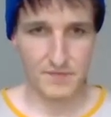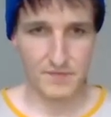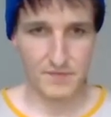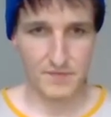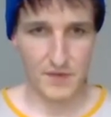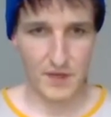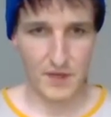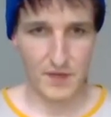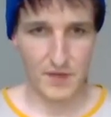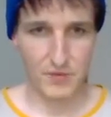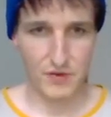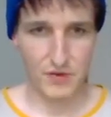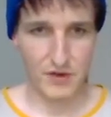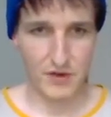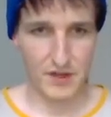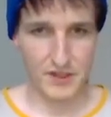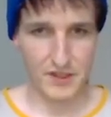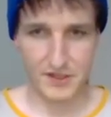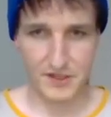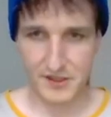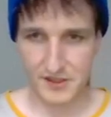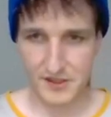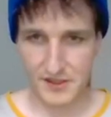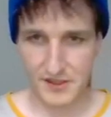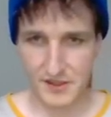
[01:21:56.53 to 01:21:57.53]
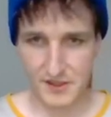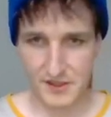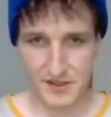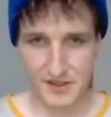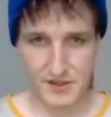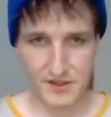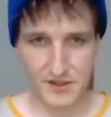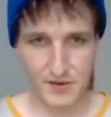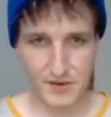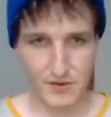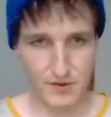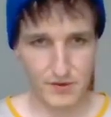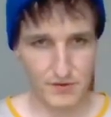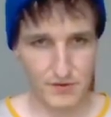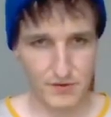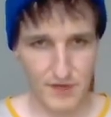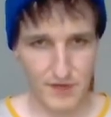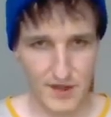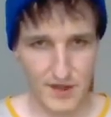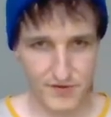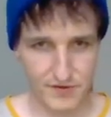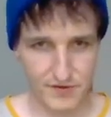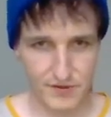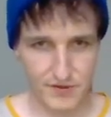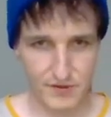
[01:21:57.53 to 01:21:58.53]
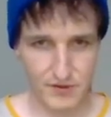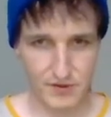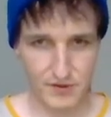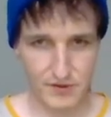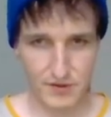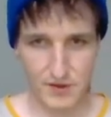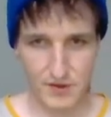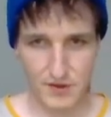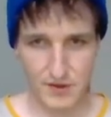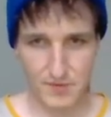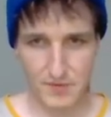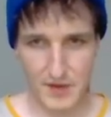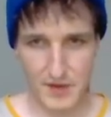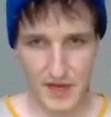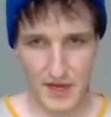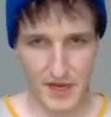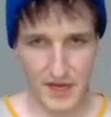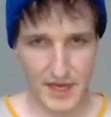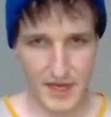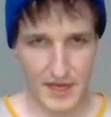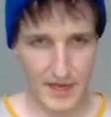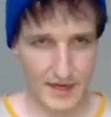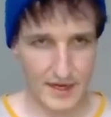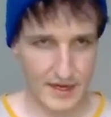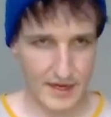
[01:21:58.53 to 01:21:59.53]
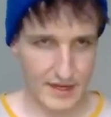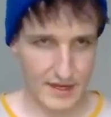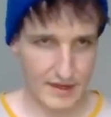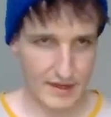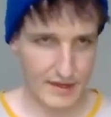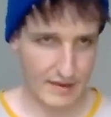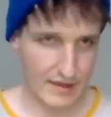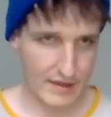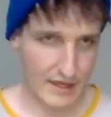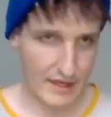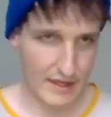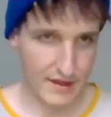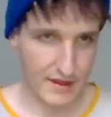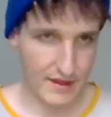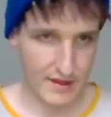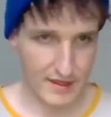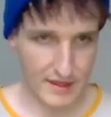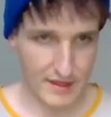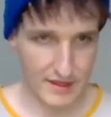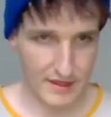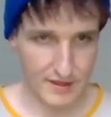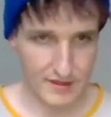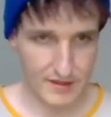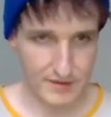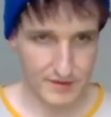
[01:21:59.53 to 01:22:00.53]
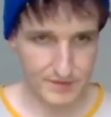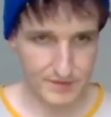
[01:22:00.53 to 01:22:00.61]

approaches you have to combine, I think.